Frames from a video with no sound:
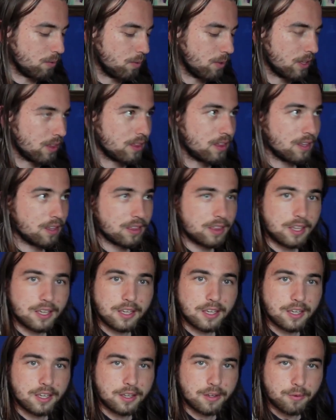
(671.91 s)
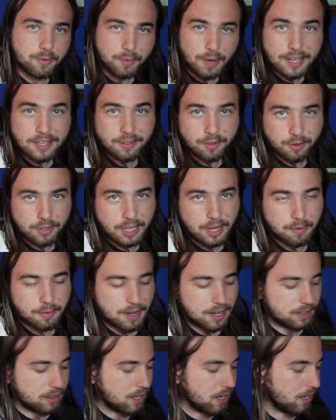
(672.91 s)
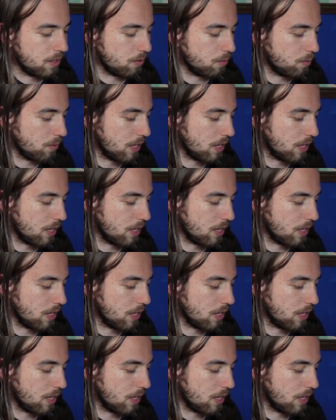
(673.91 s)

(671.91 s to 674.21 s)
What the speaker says: with the Ryu in our ride line,